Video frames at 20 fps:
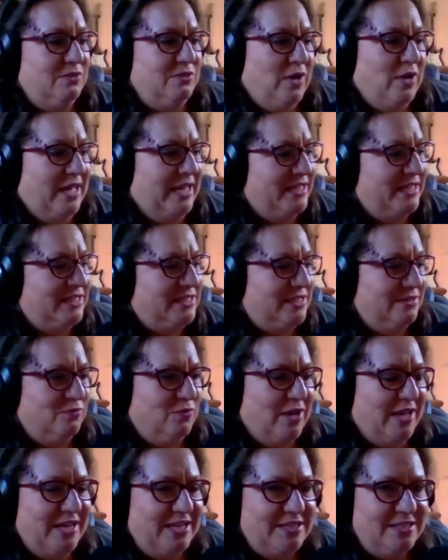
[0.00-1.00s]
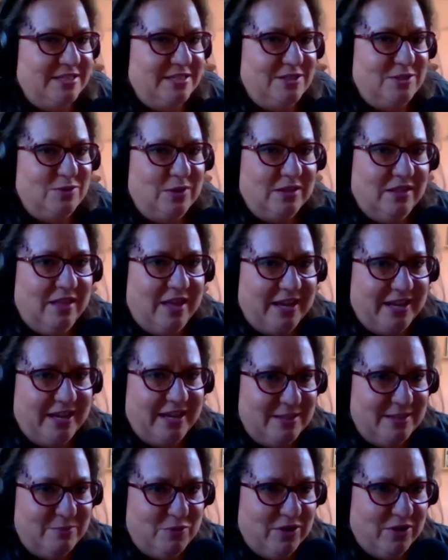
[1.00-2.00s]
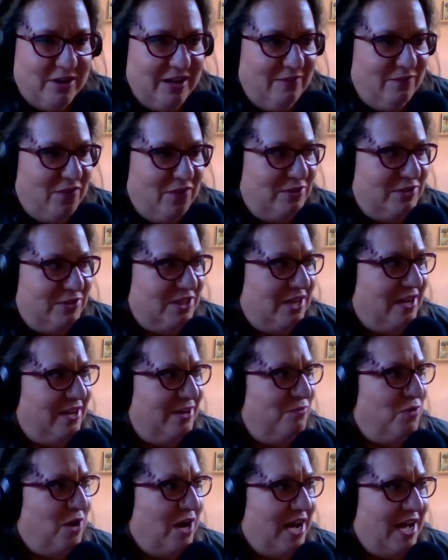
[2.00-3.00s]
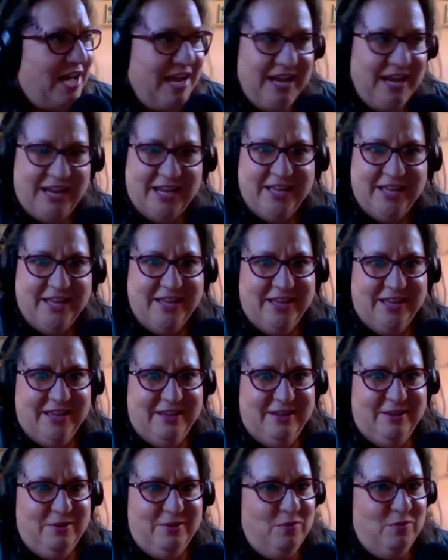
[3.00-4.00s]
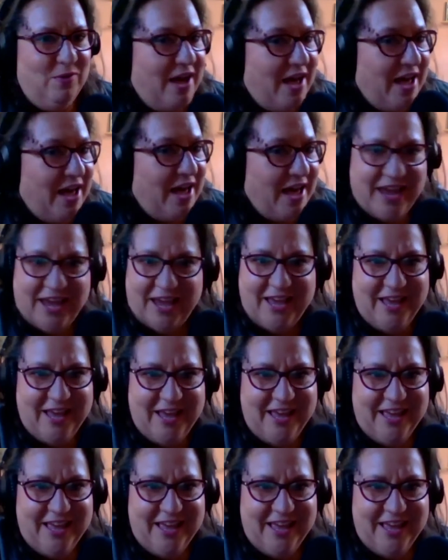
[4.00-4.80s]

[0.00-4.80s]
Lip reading: Why is it 2:00 in the morning, Photon? Why? Why?